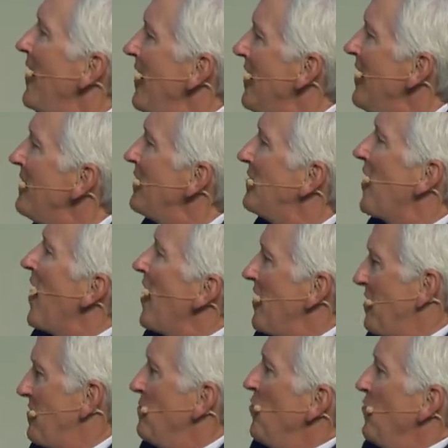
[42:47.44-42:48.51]
they need the
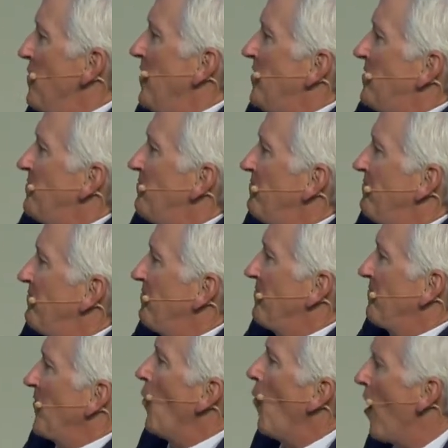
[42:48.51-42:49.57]
Zionist movement.
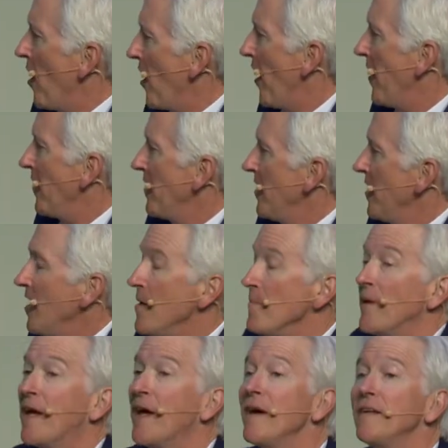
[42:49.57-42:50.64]
Why?
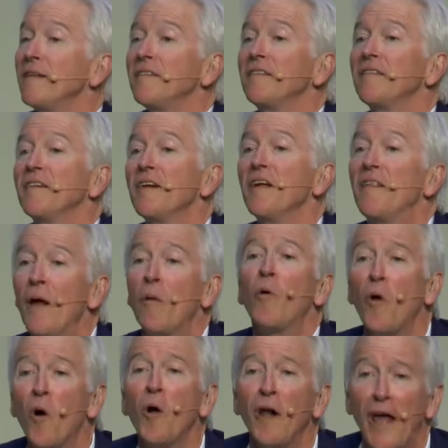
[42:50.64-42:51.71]
Because they were
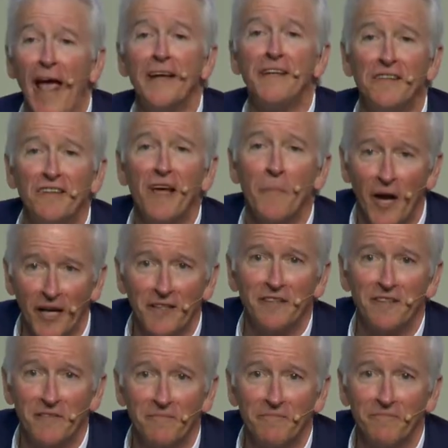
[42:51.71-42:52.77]
all
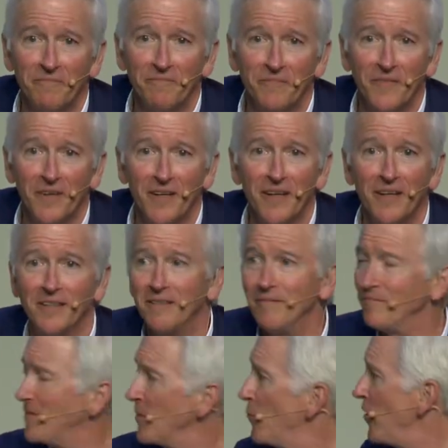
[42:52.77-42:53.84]
anti-Semites.
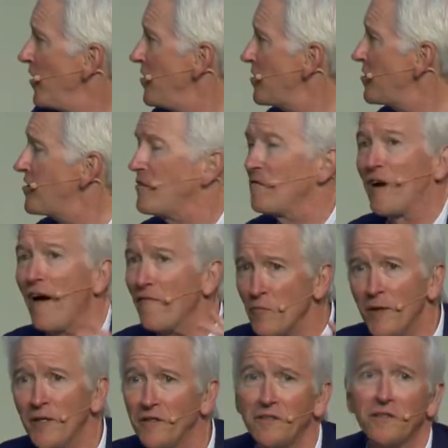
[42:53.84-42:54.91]
The British
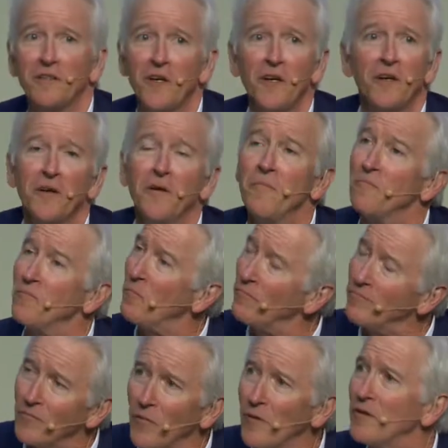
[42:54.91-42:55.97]
government
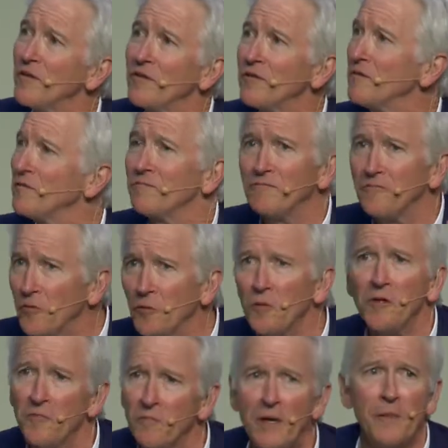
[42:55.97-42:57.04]
were
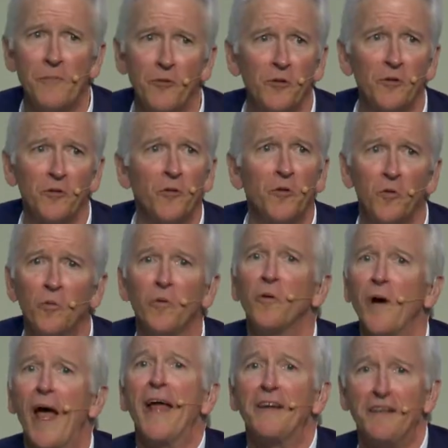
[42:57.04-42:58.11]
full of people who
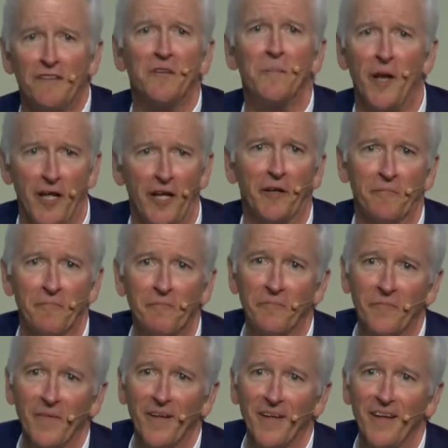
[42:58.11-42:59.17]
were anti-Semitic.
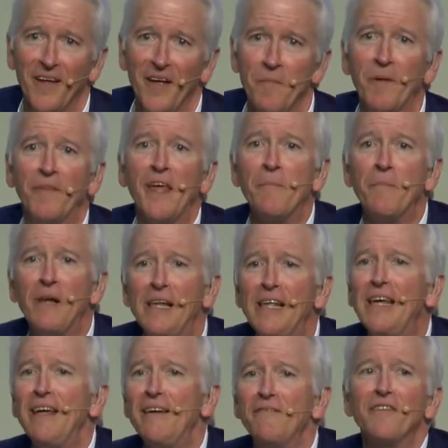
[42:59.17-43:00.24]
But they
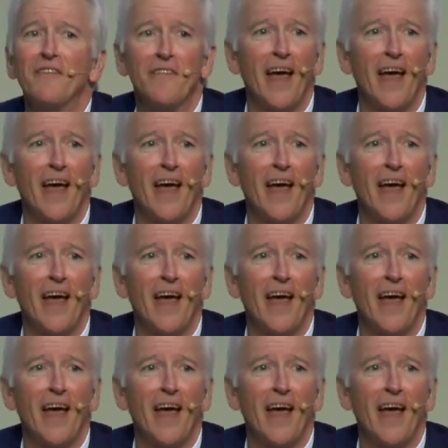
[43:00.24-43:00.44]
believed